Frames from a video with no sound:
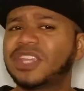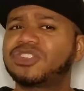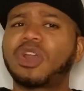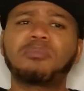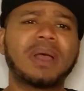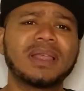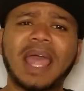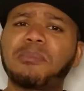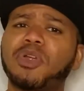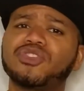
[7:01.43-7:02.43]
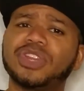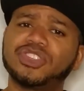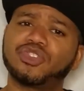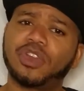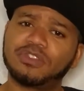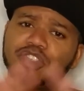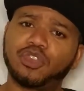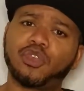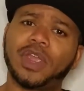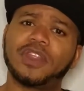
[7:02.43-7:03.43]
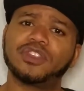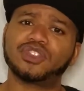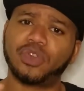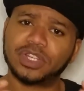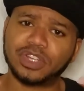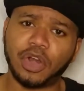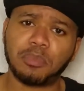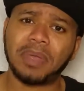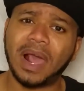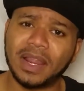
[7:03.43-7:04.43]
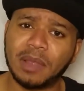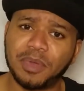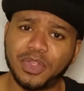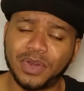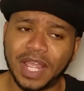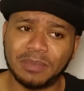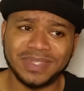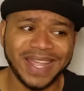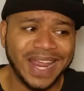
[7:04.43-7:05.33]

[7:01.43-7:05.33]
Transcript: start, that person sort of just created the story and started piling up other names that